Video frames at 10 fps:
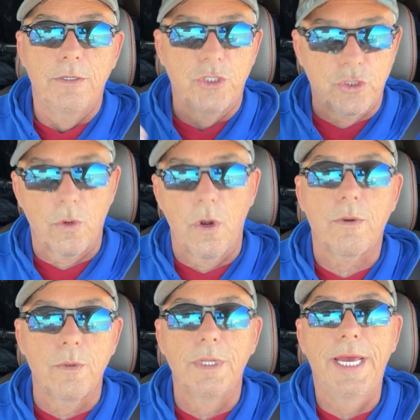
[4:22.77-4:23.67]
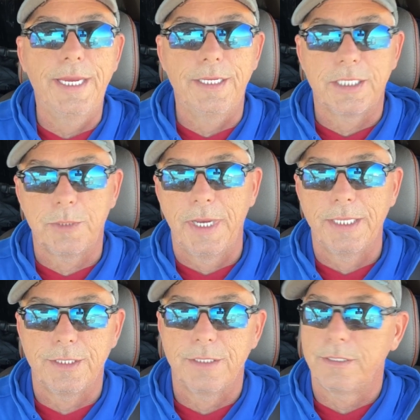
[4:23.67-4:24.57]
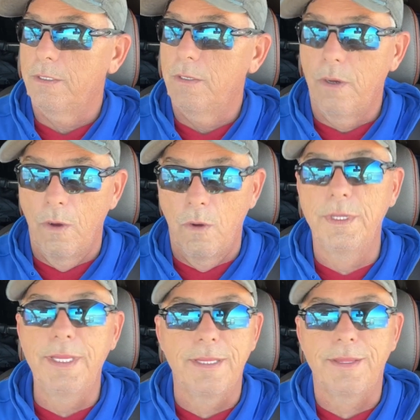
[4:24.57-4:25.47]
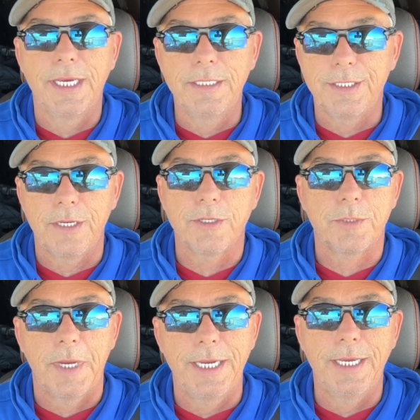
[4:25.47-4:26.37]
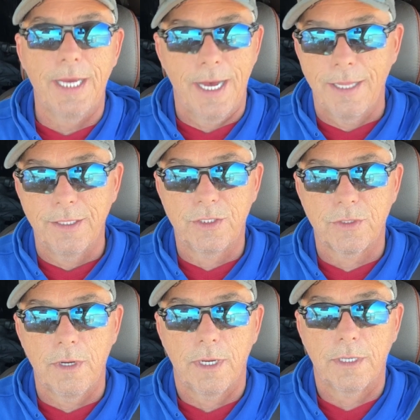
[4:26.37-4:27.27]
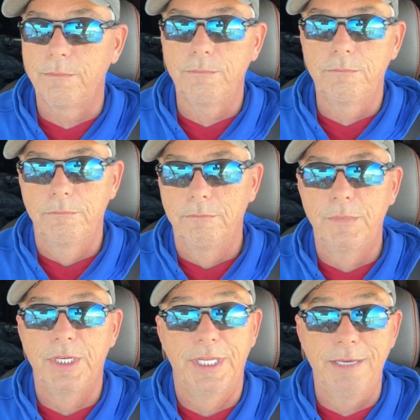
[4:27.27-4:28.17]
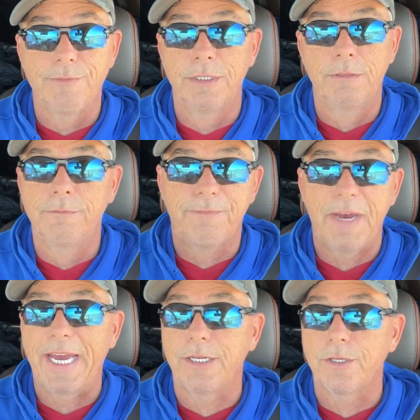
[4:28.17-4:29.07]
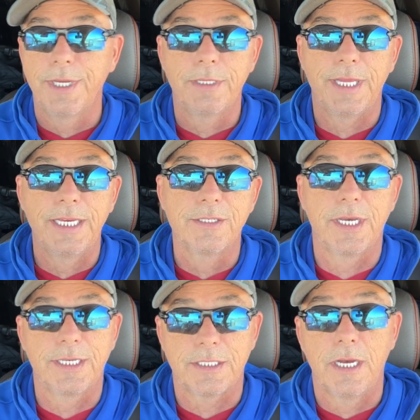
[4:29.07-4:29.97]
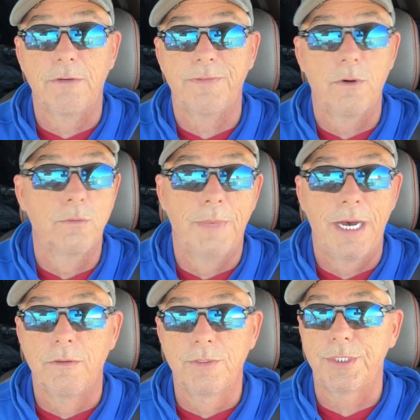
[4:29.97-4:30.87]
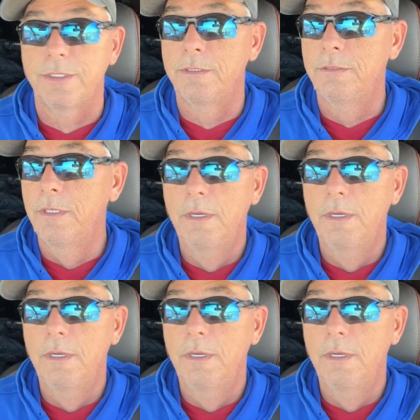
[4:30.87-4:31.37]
Truck related expenses. Only the things that you're spending on the truck. You can even factor in things like cell phone mounts and